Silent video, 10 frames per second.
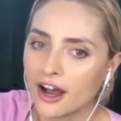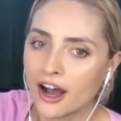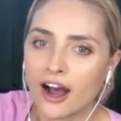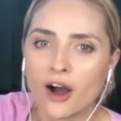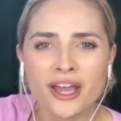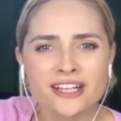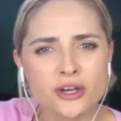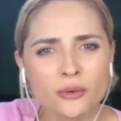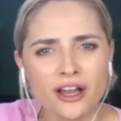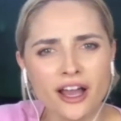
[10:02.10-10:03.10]
Okay,
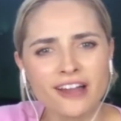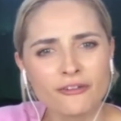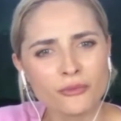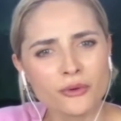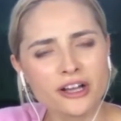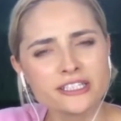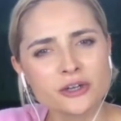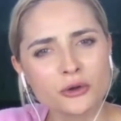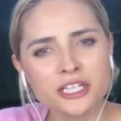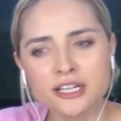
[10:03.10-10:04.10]
so is it
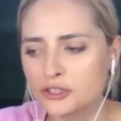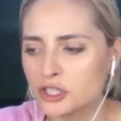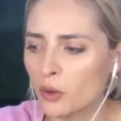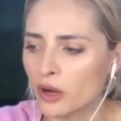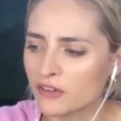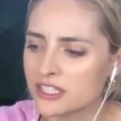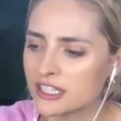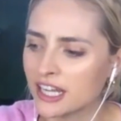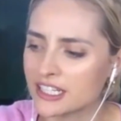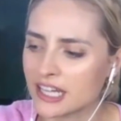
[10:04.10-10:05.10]
only going to show one of us eating
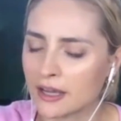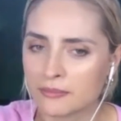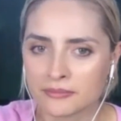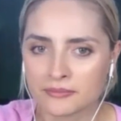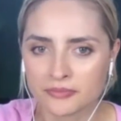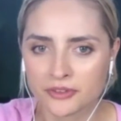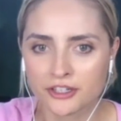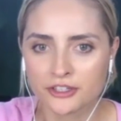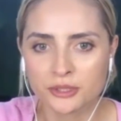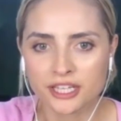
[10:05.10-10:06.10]
at a time?
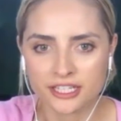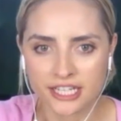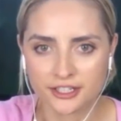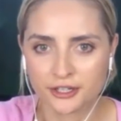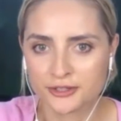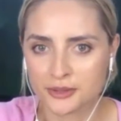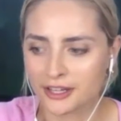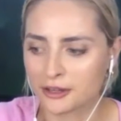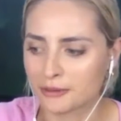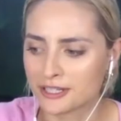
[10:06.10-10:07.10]
Should we like take turns while the
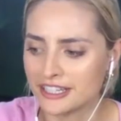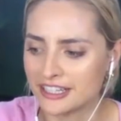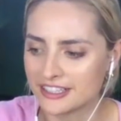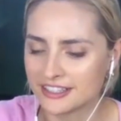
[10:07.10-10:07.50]
other person eats?